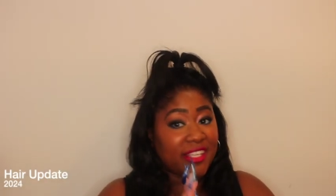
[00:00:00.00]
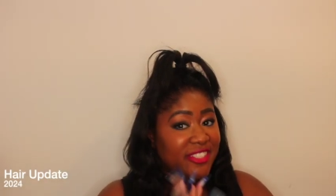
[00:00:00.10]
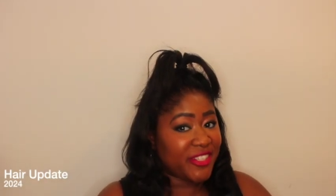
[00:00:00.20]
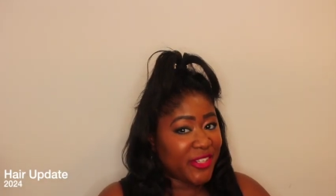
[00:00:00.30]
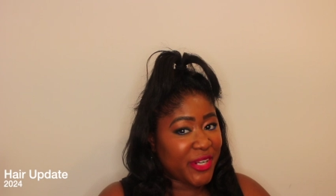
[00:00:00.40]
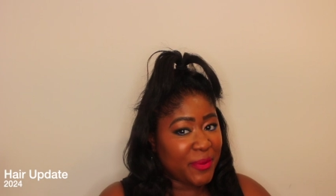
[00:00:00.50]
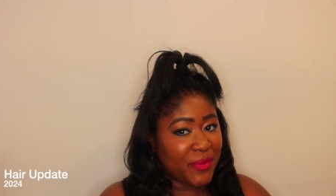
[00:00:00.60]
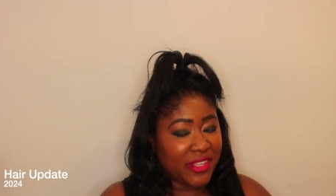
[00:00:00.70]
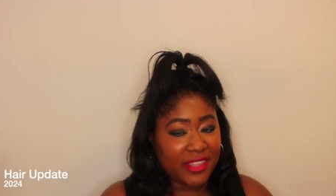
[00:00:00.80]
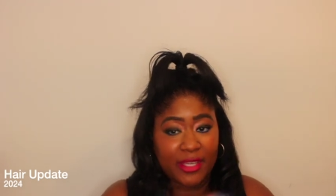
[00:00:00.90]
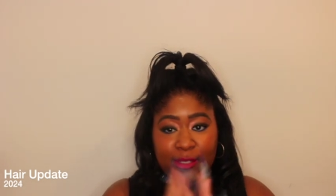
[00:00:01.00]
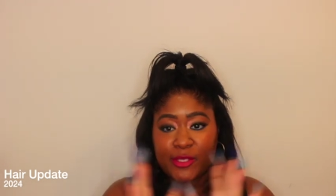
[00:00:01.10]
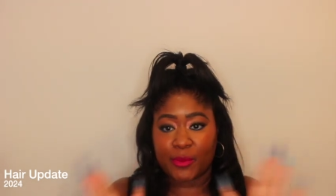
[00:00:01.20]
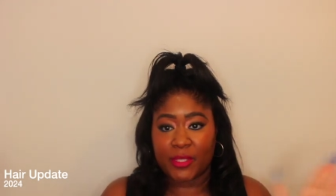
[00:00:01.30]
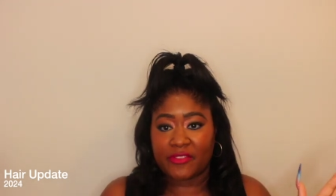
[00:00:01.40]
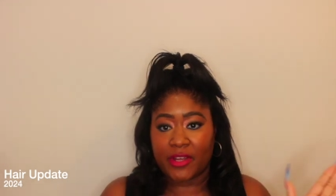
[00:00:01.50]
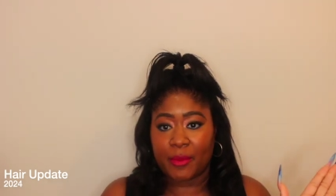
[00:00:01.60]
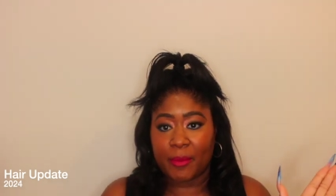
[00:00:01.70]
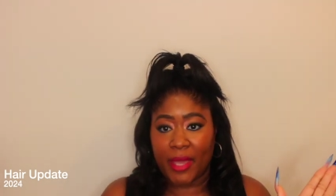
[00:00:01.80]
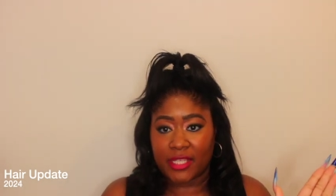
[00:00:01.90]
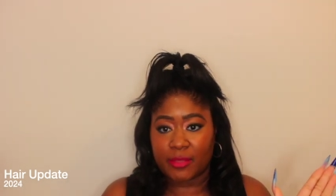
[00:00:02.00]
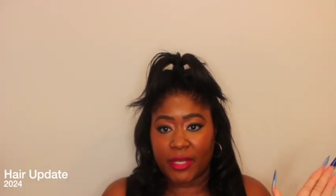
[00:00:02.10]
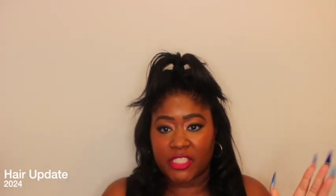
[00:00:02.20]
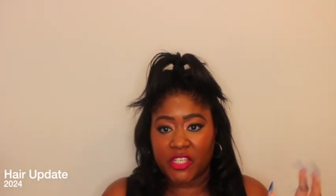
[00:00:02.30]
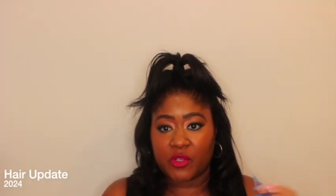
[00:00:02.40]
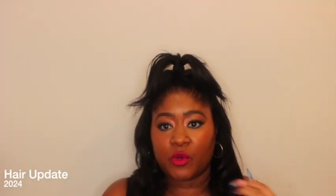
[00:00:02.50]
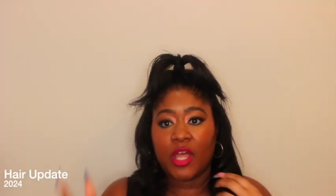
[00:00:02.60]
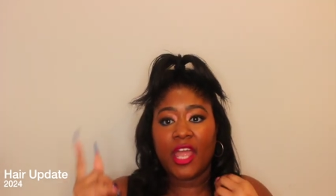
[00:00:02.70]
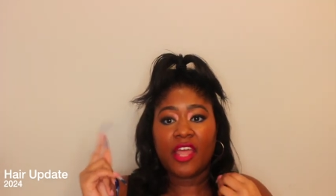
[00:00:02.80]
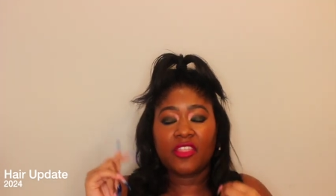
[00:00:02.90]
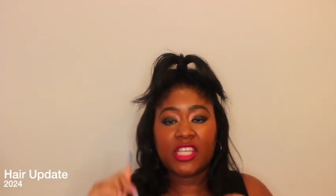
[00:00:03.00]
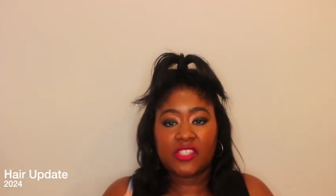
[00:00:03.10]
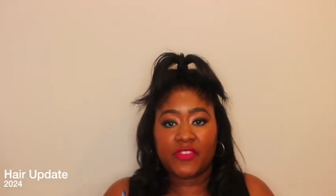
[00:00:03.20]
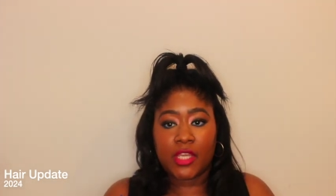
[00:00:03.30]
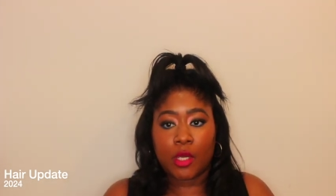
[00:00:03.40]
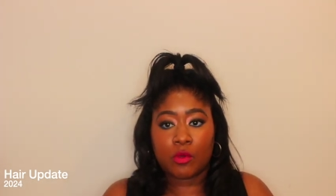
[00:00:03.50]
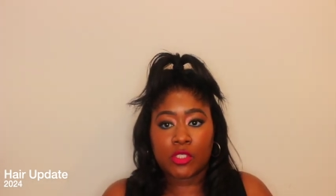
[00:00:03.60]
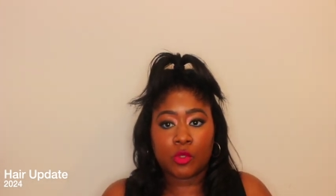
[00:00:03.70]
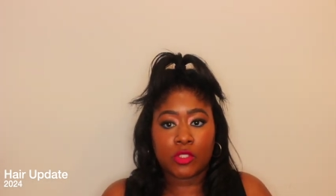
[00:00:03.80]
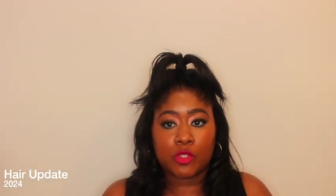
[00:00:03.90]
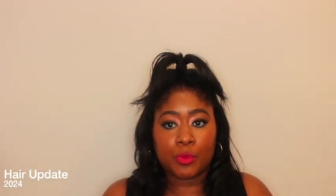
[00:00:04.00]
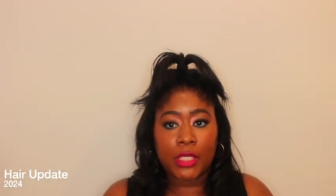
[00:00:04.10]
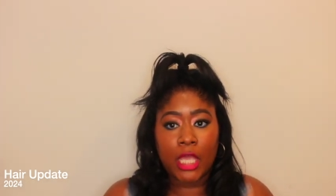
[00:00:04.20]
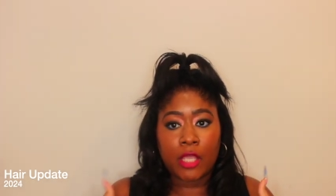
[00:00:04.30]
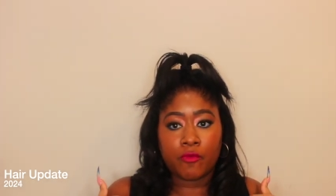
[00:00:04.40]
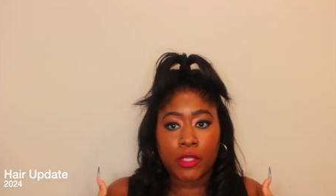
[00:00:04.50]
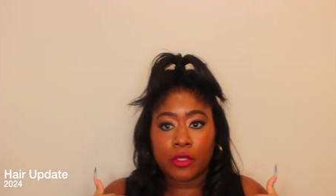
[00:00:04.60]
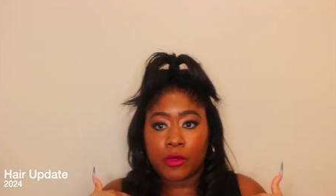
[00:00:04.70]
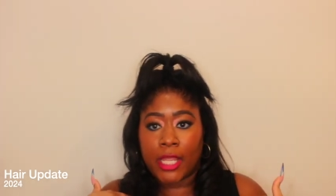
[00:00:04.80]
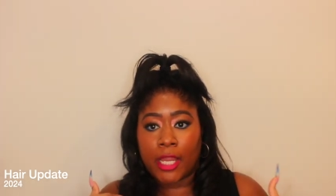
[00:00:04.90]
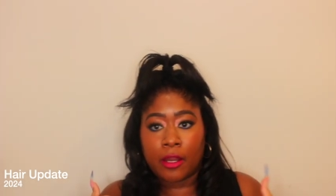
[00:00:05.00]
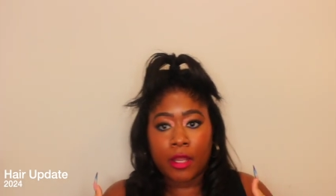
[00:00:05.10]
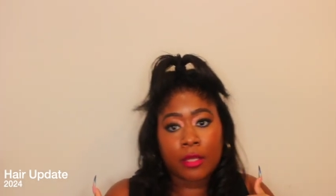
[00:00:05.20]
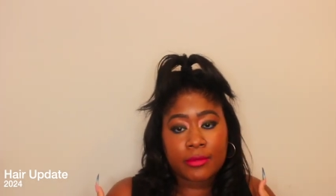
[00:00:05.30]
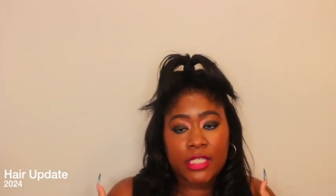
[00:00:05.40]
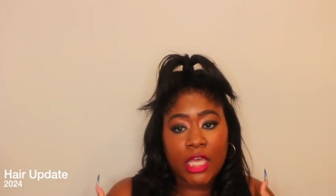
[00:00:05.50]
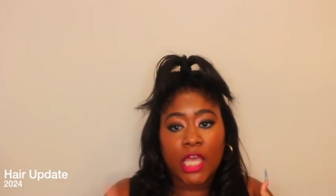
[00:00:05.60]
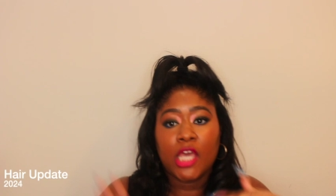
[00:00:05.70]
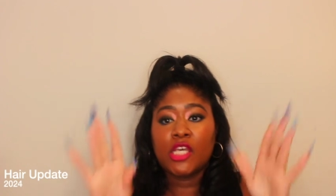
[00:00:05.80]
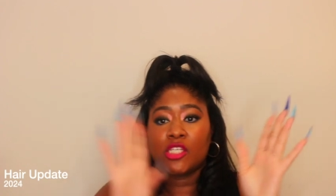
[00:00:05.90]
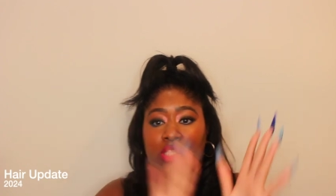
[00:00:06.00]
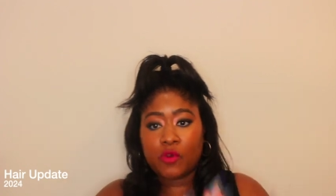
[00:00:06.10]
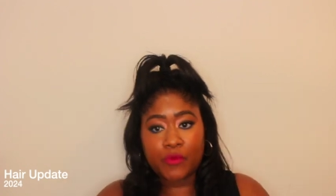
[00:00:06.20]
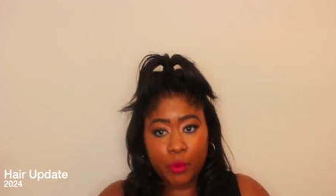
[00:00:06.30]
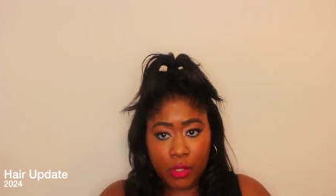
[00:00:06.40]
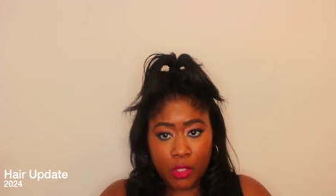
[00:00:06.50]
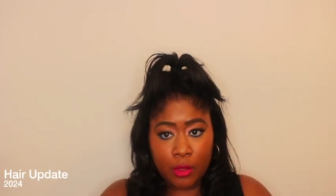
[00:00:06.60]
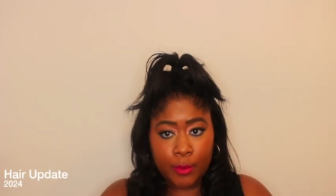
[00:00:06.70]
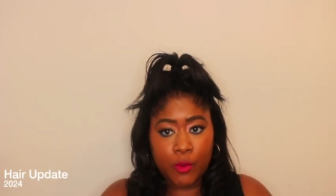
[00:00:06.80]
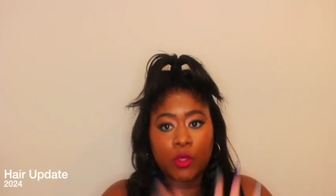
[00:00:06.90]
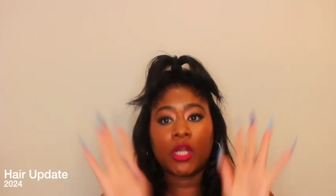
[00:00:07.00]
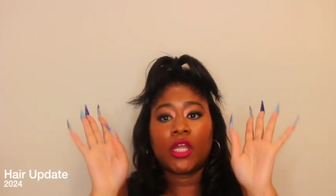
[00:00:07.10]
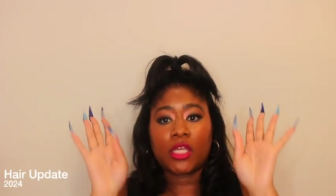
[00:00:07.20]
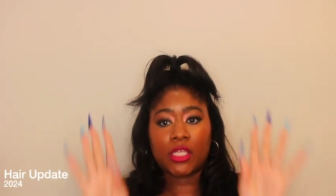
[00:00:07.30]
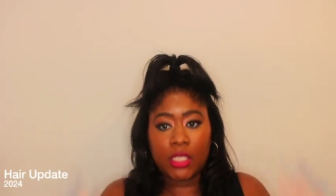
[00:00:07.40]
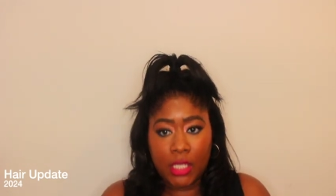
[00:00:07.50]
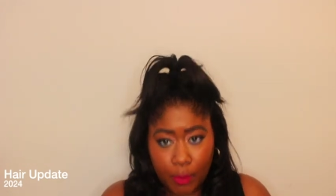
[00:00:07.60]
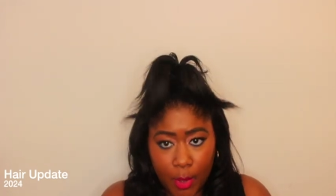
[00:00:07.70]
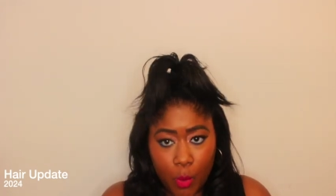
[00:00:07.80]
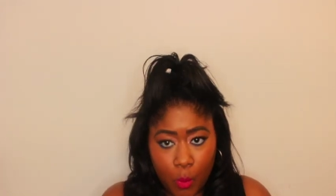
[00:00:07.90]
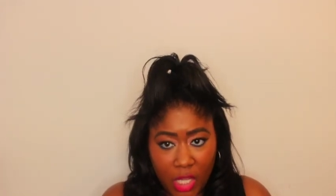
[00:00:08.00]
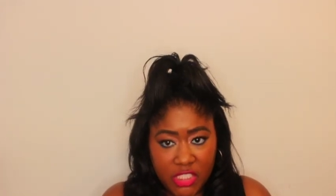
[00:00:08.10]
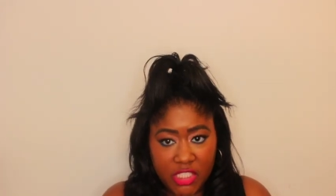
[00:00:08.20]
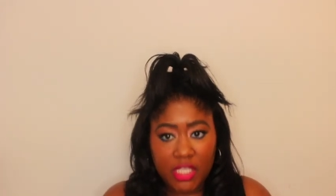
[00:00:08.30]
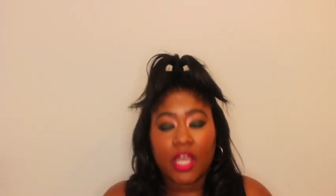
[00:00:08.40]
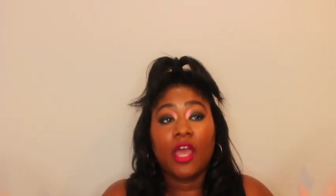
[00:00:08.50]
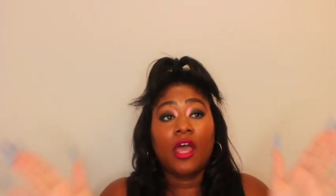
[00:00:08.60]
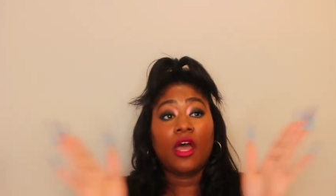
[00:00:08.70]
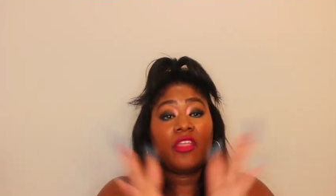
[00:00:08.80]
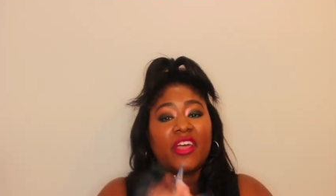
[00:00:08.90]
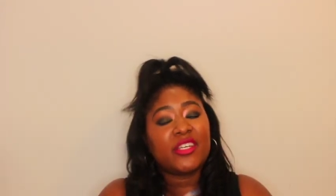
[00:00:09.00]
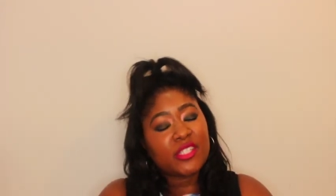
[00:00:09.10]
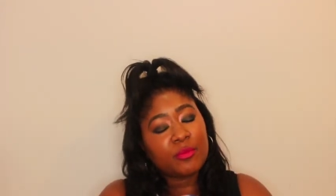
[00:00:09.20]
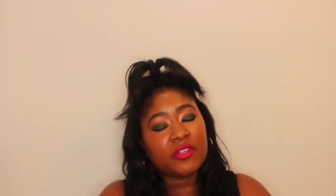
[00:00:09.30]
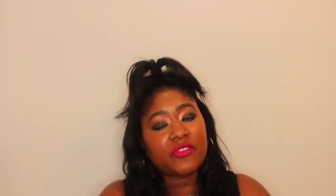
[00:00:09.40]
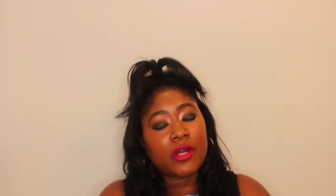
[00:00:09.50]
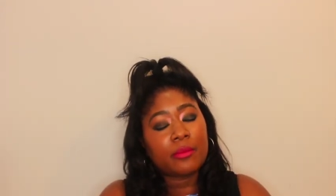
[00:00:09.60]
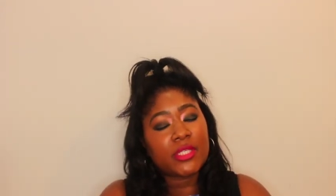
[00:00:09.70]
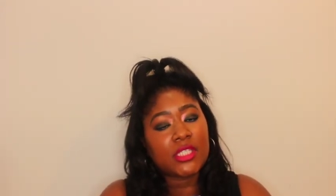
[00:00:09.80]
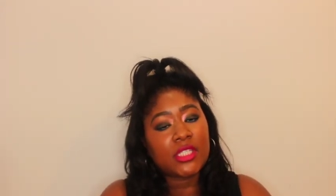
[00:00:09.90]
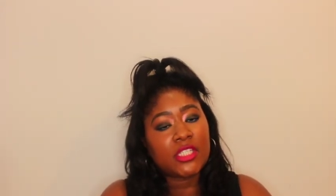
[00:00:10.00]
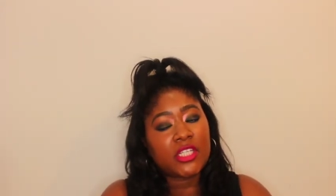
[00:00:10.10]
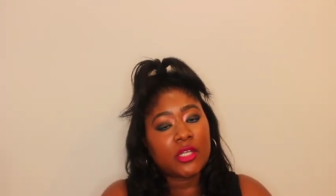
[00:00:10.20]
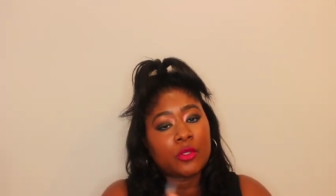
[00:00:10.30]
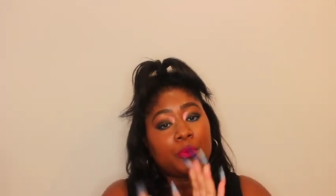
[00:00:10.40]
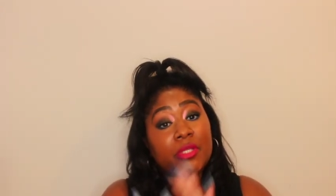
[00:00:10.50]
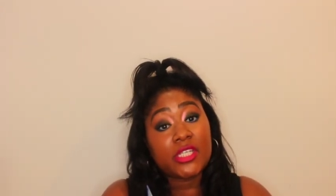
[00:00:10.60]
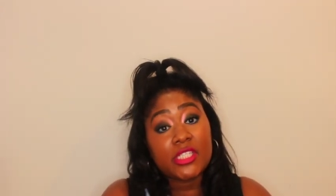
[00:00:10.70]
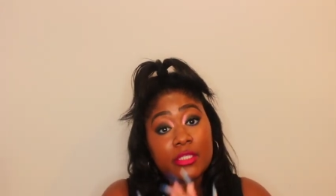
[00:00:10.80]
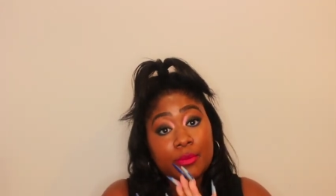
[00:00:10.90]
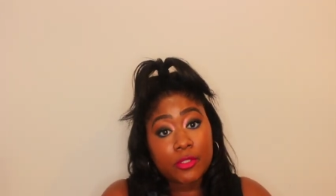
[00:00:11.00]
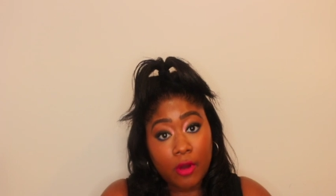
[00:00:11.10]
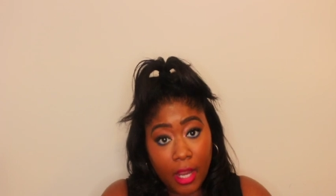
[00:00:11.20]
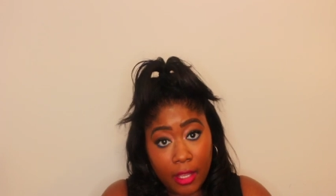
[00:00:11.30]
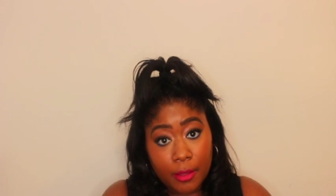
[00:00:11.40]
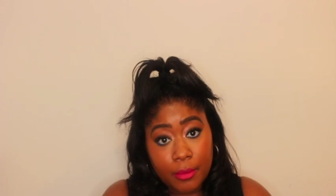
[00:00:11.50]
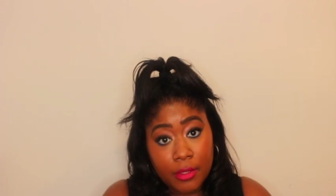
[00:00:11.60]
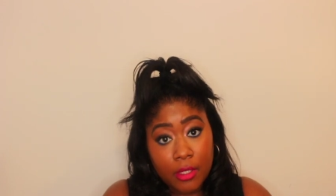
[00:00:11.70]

it's your girl Kimberly. Thank you so much for coming back to my channel. This video is going to be a real hair update. So if you want to know more, keep watching. Thank you so much for coming to the channel. Please subscribe.